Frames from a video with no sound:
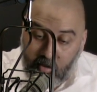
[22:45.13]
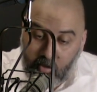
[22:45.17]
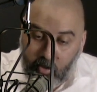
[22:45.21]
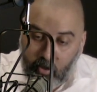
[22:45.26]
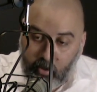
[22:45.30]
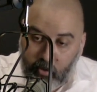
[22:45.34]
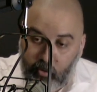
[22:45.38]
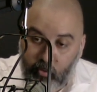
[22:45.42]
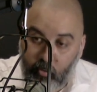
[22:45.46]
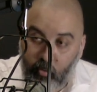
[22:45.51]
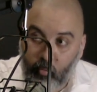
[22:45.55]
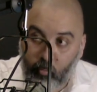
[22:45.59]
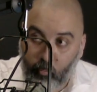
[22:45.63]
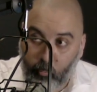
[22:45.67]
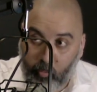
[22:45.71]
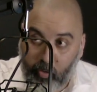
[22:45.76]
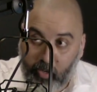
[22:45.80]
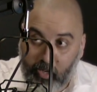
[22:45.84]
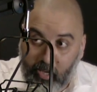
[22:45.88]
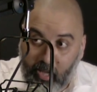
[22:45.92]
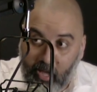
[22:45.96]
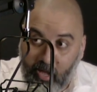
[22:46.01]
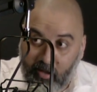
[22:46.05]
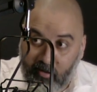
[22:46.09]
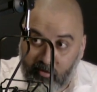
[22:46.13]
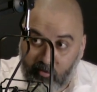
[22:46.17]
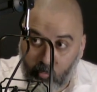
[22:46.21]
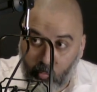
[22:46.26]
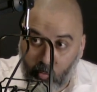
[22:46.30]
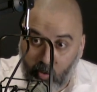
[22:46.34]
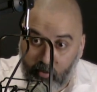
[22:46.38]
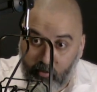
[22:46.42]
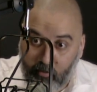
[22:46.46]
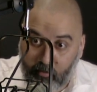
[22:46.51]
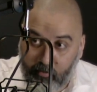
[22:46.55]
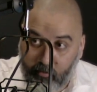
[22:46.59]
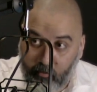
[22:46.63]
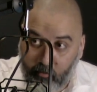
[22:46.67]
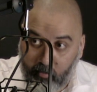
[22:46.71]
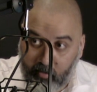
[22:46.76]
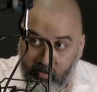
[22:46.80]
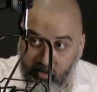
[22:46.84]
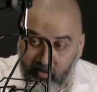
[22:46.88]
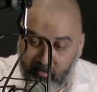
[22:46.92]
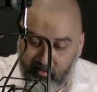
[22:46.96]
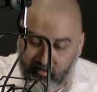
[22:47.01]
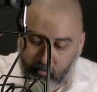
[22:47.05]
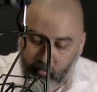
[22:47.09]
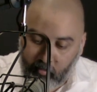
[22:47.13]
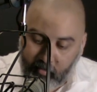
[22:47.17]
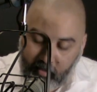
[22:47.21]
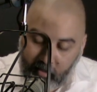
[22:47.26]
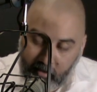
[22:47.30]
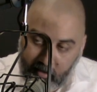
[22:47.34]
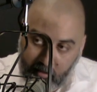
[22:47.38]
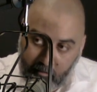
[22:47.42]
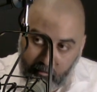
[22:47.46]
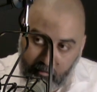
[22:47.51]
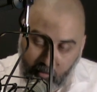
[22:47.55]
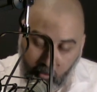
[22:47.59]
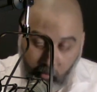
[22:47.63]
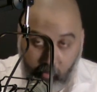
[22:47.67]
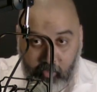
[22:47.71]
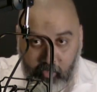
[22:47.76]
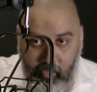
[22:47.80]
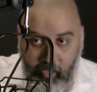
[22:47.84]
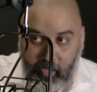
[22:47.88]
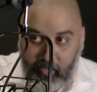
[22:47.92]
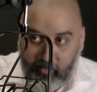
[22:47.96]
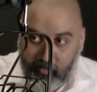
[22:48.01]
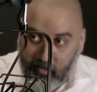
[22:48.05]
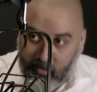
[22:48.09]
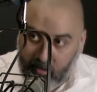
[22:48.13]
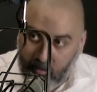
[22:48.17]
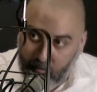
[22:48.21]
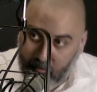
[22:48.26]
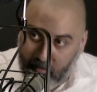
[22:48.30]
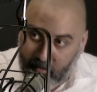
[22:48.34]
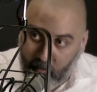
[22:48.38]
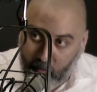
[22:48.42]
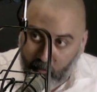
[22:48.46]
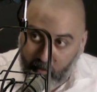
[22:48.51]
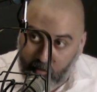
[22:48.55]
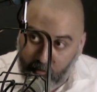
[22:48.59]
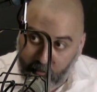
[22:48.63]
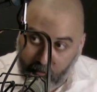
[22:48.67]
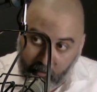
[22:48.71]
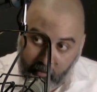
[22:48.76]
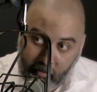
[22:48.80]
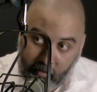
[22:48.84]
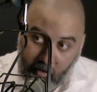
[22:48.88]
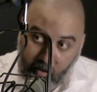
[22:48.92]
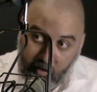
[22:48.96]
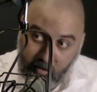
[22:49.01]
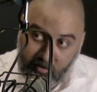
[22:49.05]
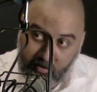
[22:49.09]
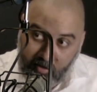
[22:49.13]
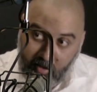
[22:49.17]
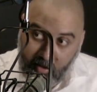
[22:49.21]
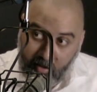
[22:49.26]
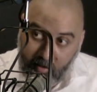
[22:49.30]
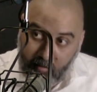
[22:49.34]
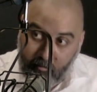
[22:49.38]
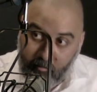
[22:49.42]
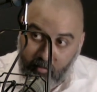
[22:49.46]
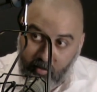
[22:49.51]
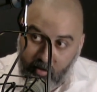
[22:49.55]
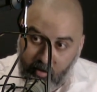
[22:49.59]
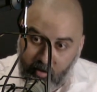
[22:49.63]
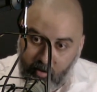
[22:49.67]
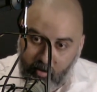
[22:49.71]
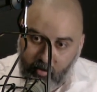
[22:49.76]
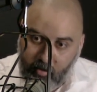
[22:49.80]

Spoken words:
you'll realize whether they're a customer that can, or client that can be around for a long time,